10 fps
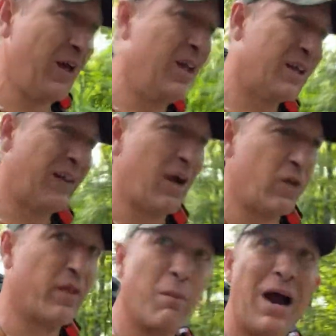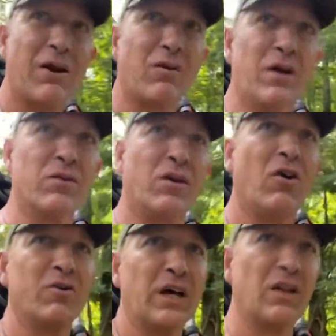sound in the background all
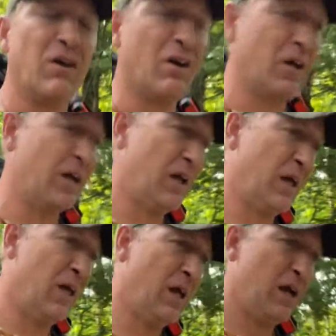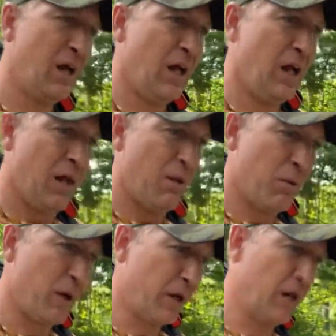day long.
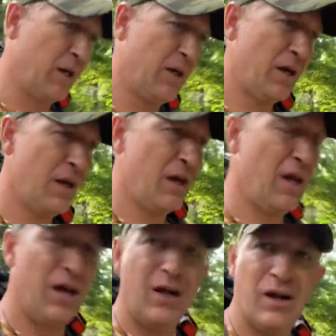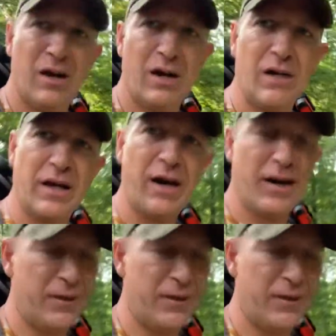But uh, yeah,